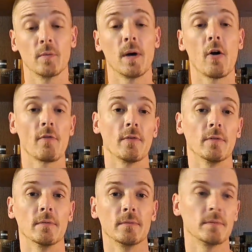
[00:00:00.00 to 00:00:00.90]
powerful.
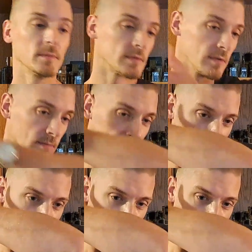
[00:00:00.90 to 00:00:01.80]
So,
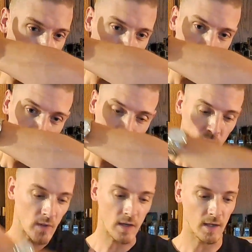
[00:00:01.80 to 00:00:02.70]

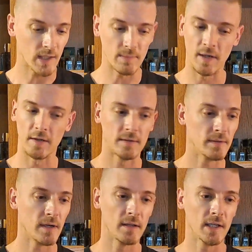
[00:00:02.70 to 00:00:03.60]
I like it better.
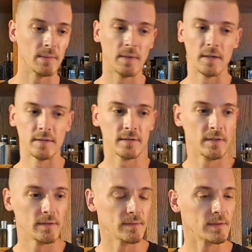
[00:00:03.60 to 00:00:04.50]

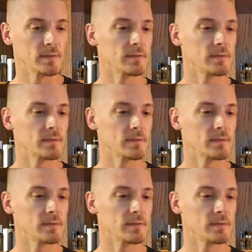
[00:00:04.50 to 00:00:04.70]
So